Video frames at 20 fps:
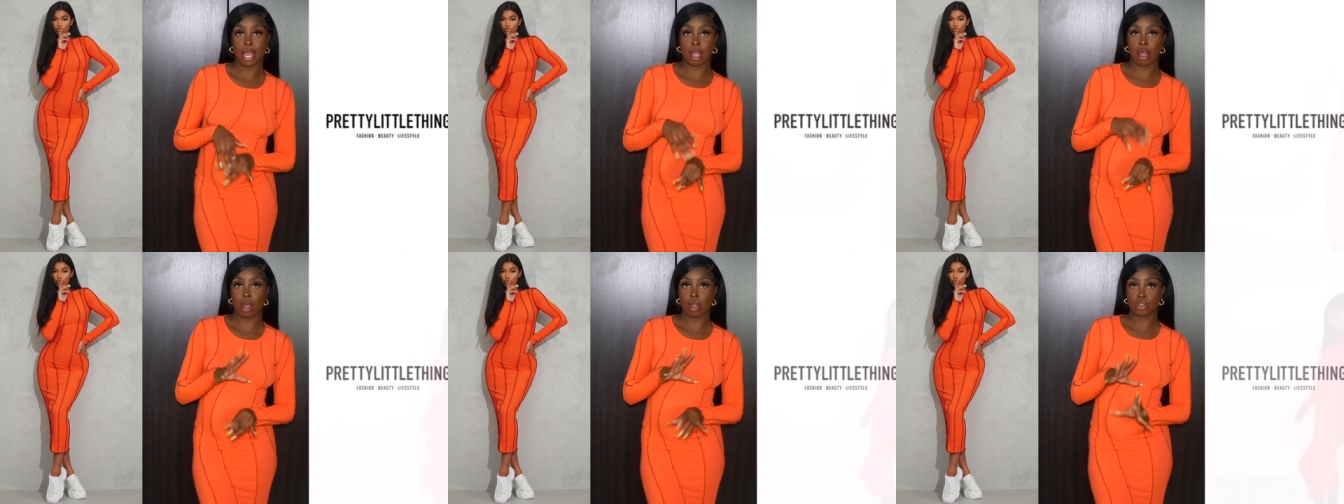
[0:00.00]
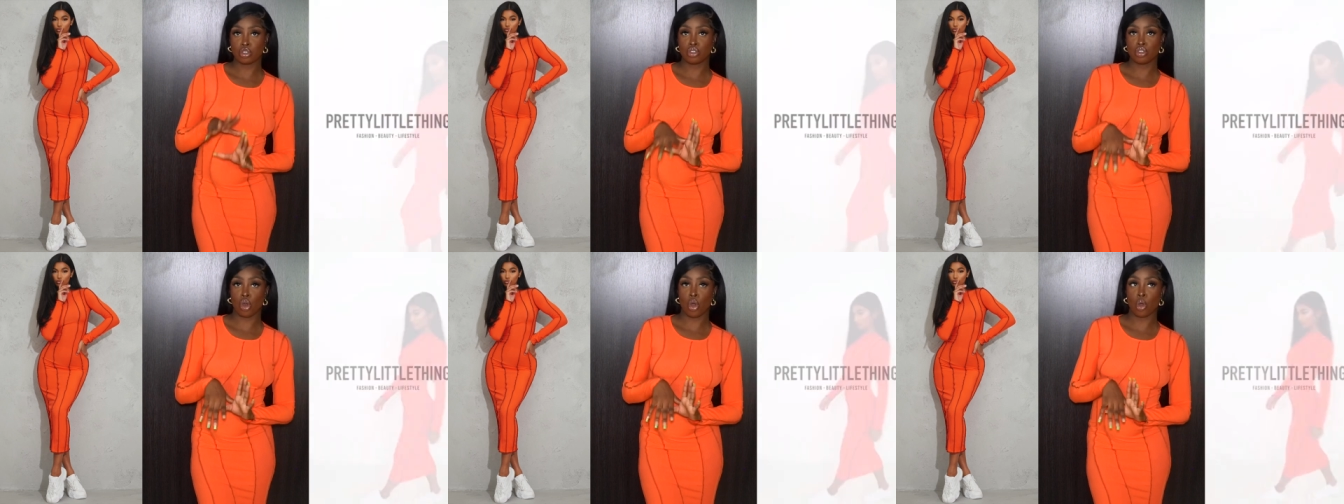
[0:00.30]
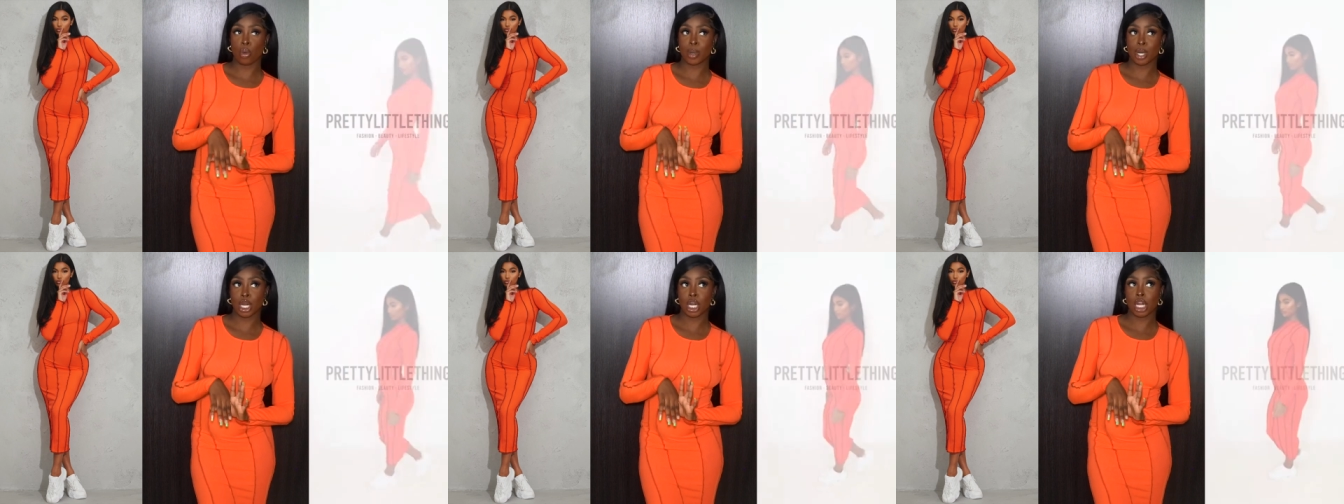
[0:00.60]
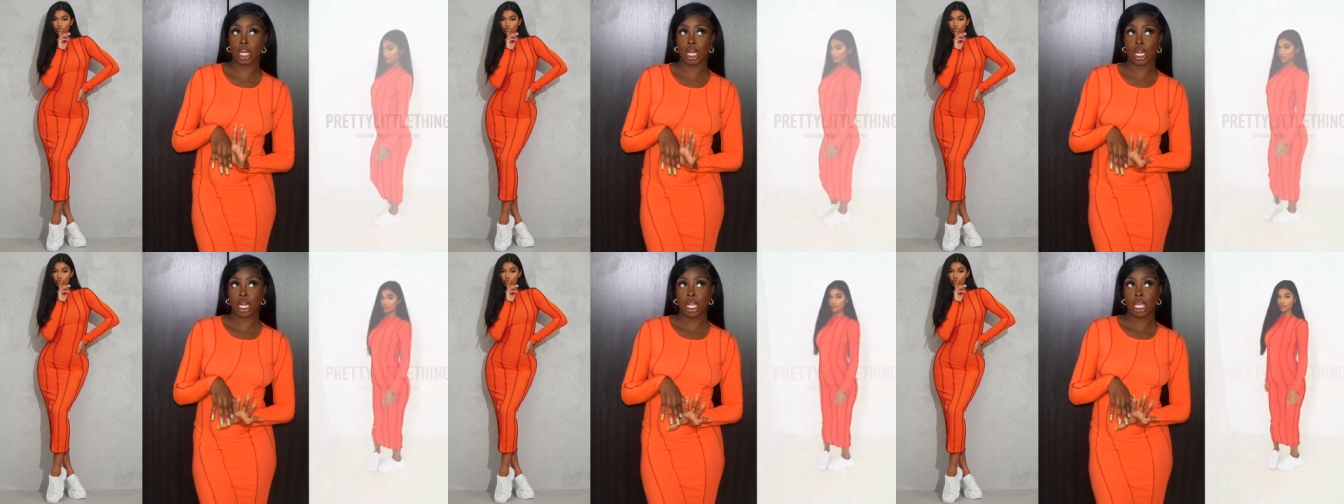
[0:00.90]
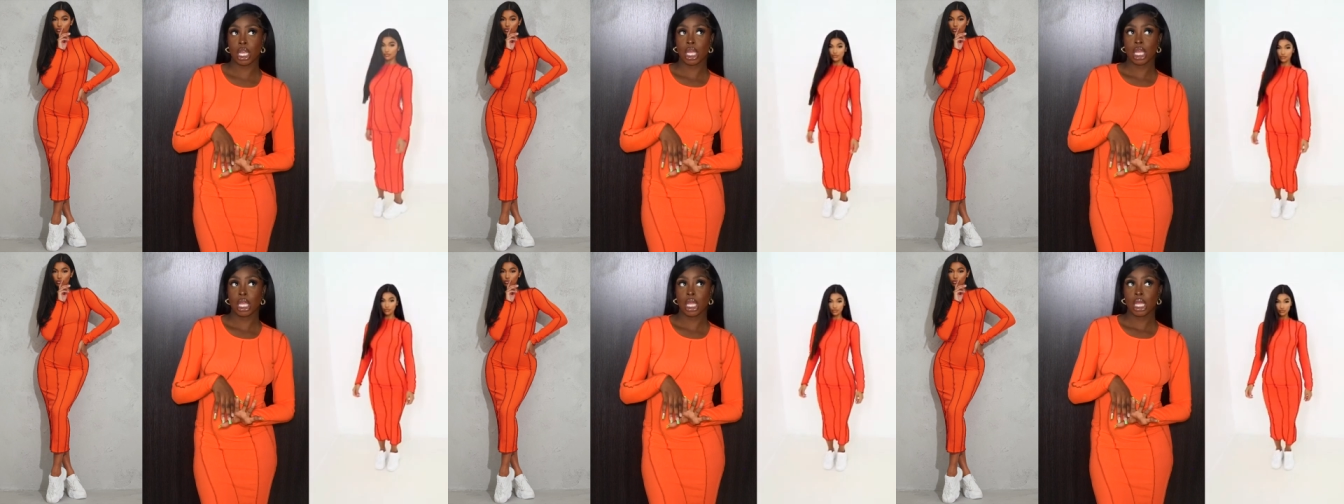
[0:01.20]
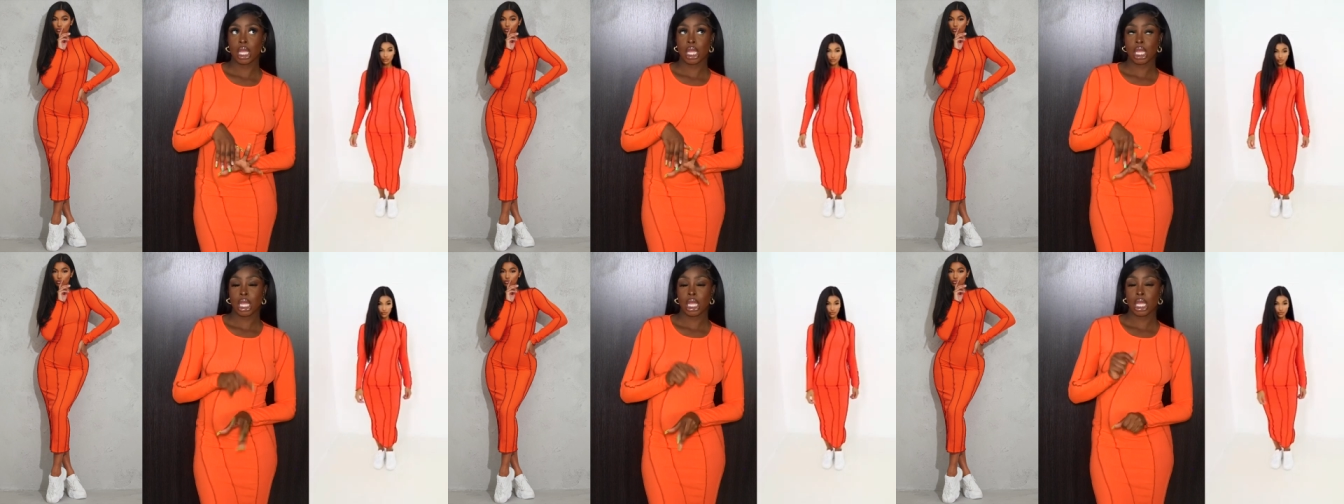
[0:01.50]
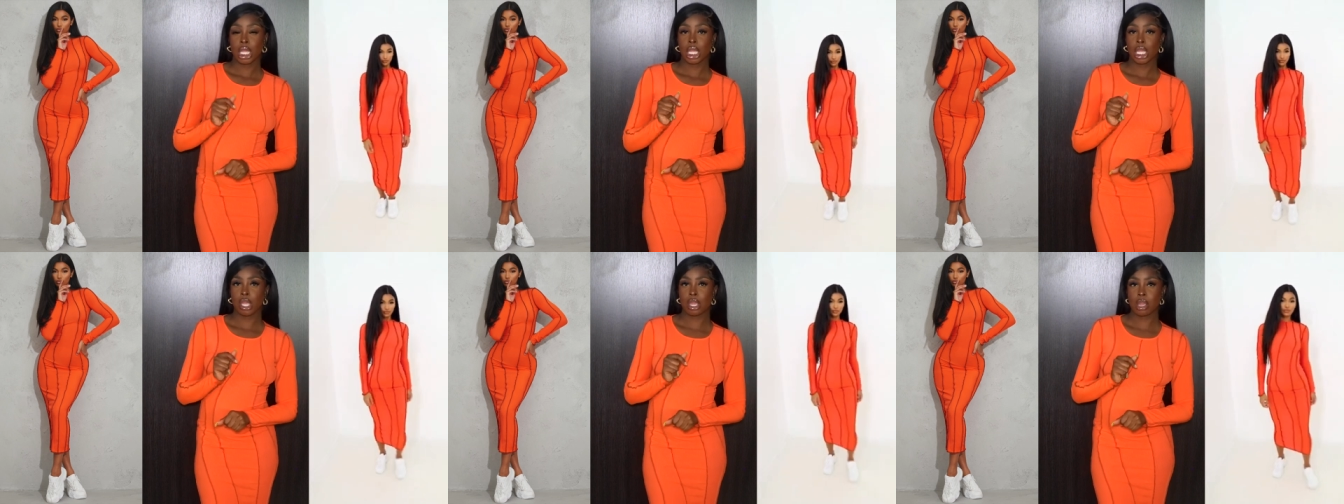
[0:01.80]
like October
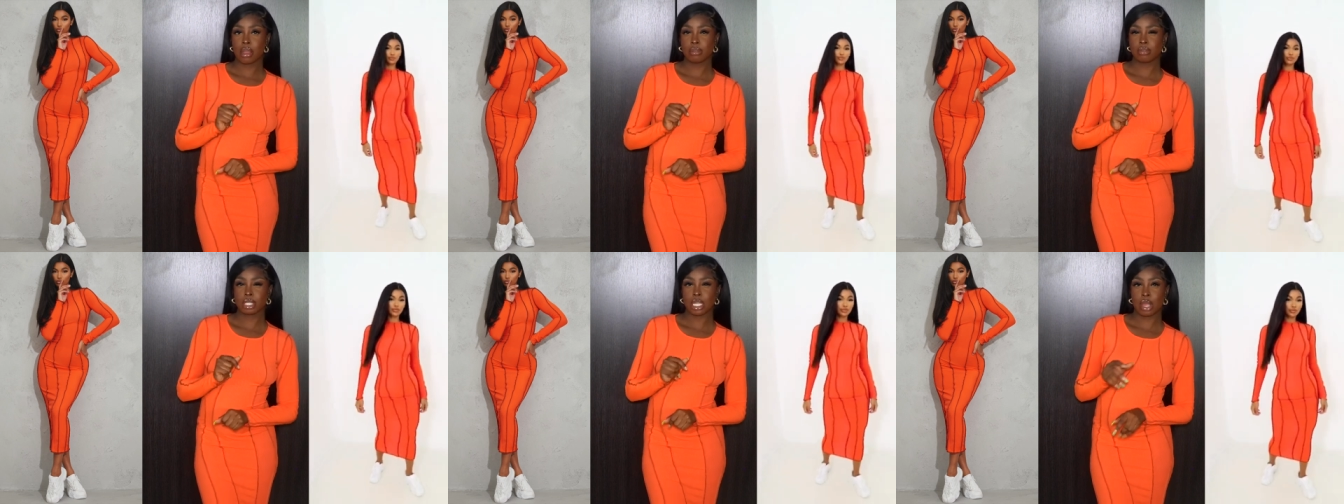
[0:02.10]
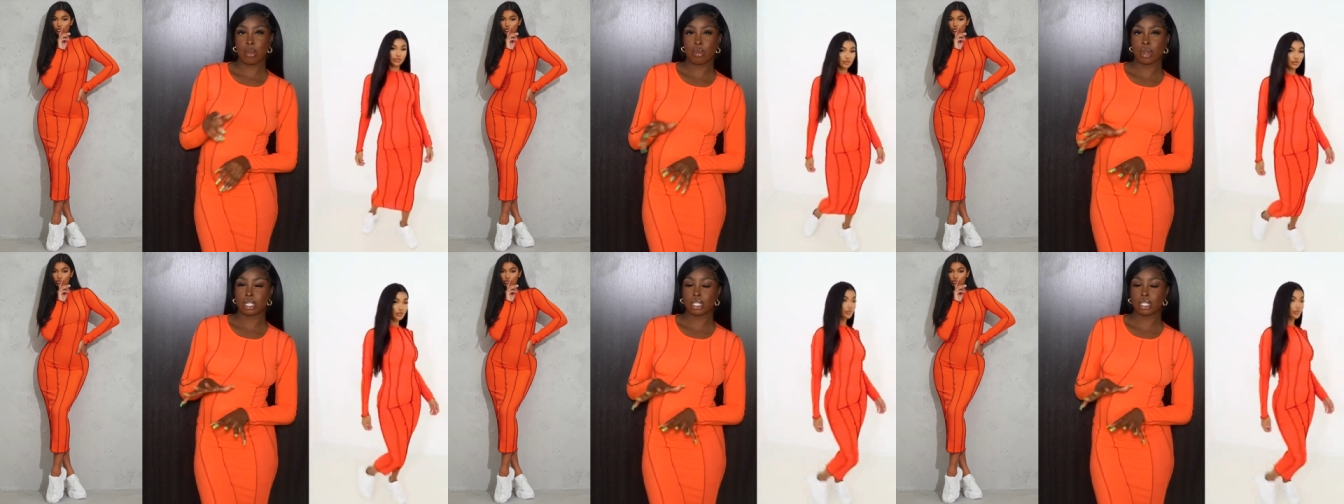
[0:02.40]
you know what I'm saying,